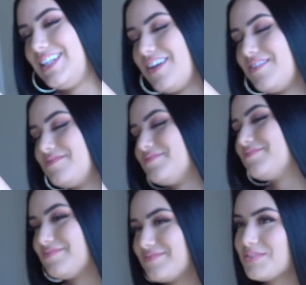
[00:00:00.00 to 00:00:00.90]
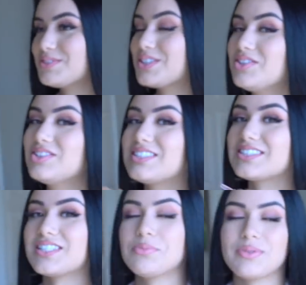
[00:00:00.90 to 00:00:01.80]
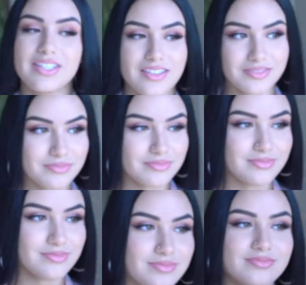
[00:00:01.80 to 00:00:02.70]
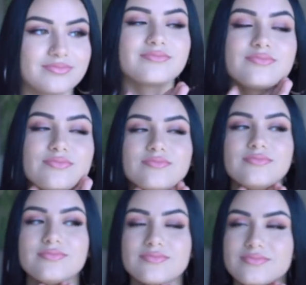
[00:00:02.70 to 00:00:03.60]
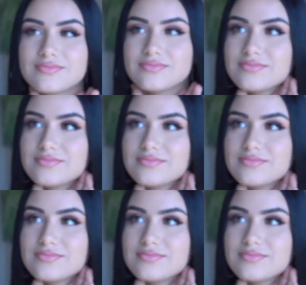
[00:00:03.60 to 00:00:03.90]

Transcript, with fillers: Yeah. I think. I'm so sleepy. You okay, baby? Mm-hmm. You look you look